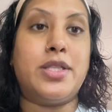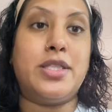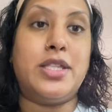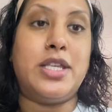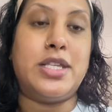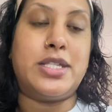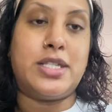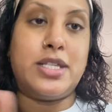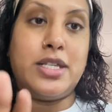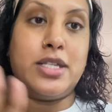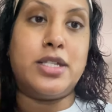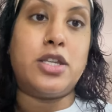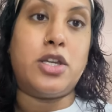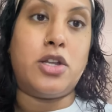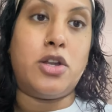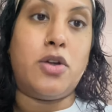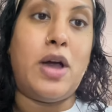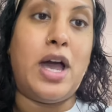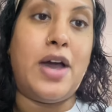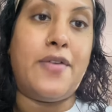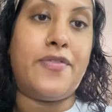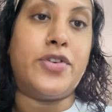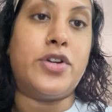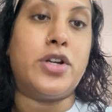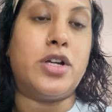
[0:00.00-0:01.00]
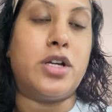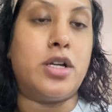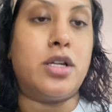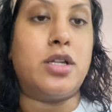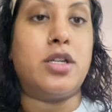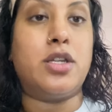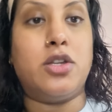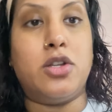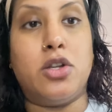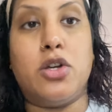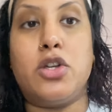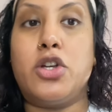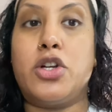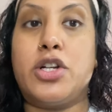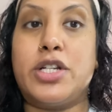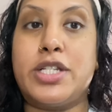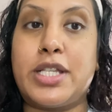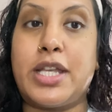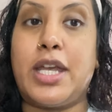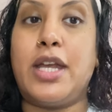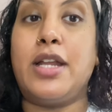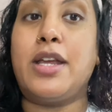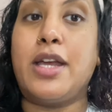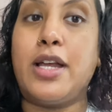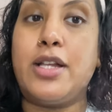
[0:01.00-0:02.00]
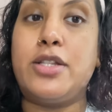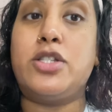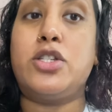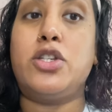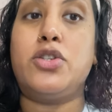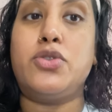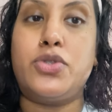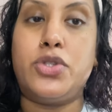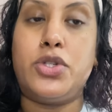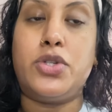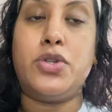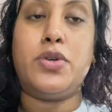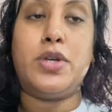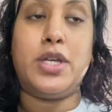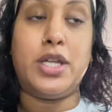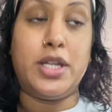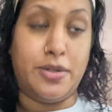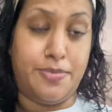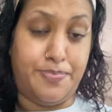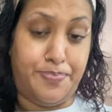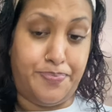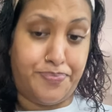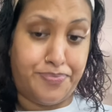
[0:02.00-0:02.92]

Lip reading: This is, you know, after, you know, your skin gets used to it.